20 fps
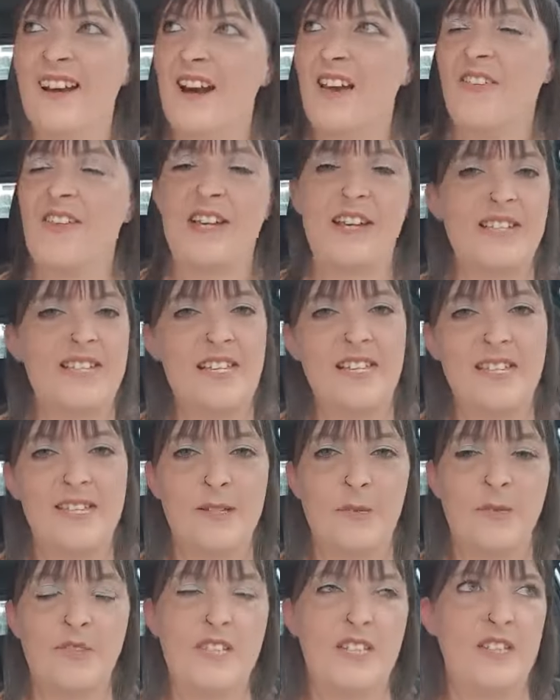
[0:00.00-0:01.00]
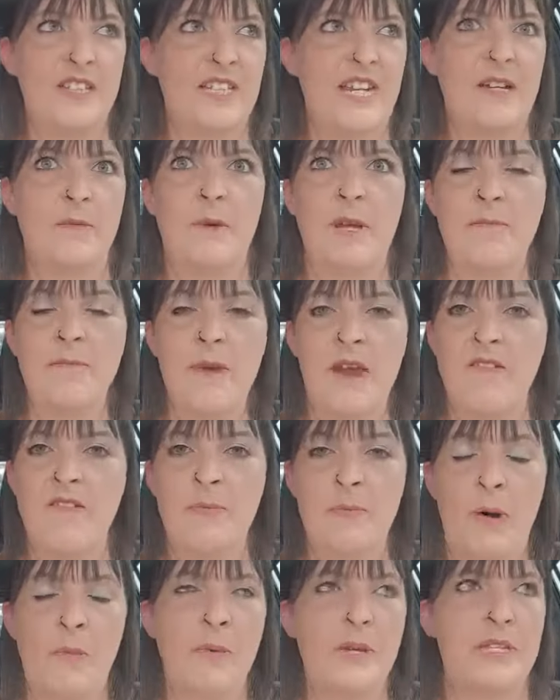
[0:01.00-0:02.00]
I think I said to someone the other day, I'm like Mary
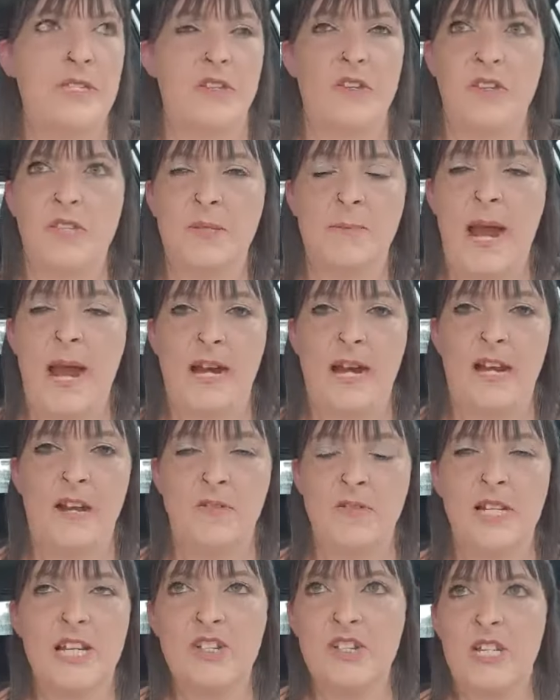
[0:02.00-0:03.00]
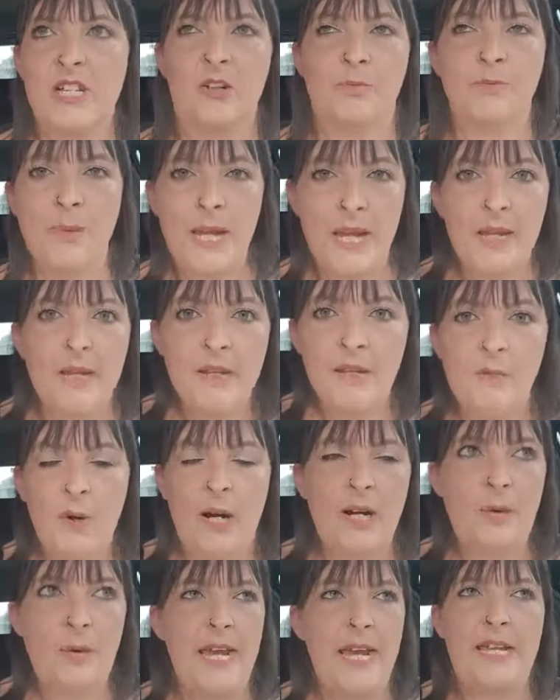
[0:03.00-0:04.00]
Poppins on Smack. I was literally like, ping,
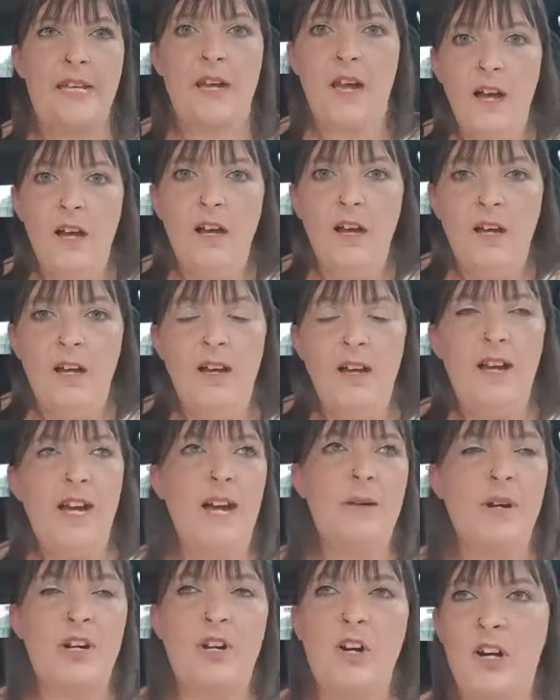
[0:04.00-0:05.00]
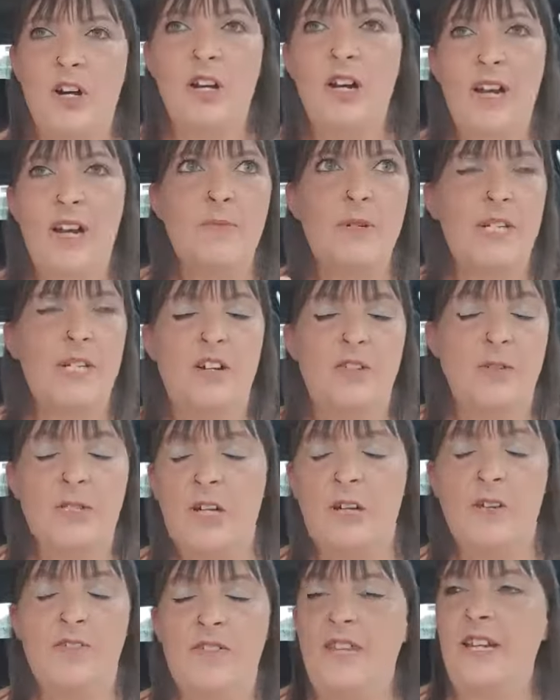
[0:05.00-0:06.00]
wide awake, have my cup of
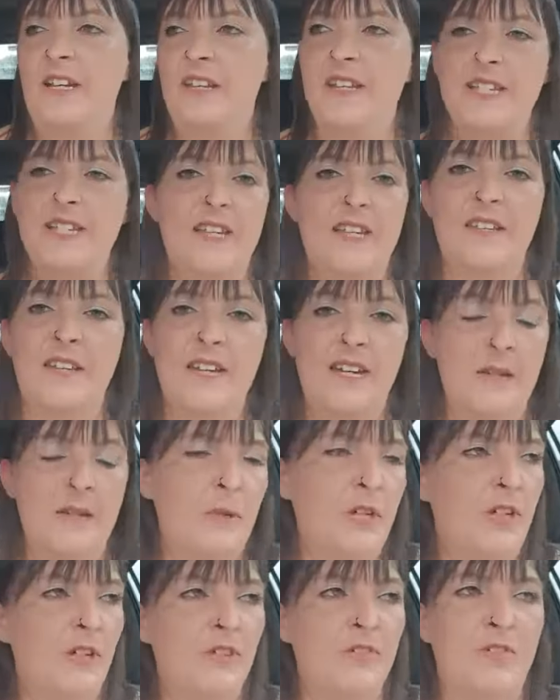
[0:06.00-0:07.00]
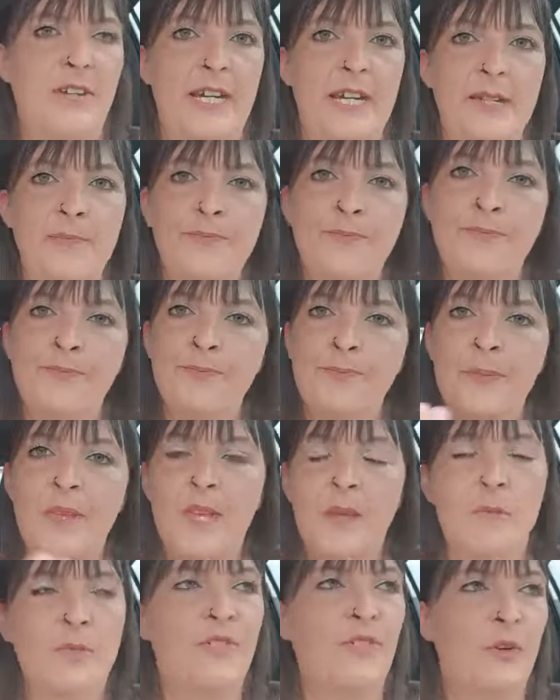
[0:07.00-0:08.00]
coffee. And I sat there and had my coffee
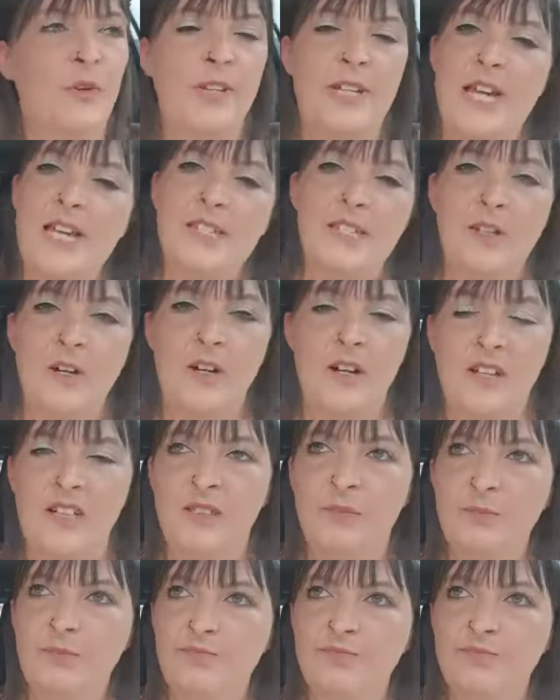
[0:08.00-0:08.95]
before the kids got up.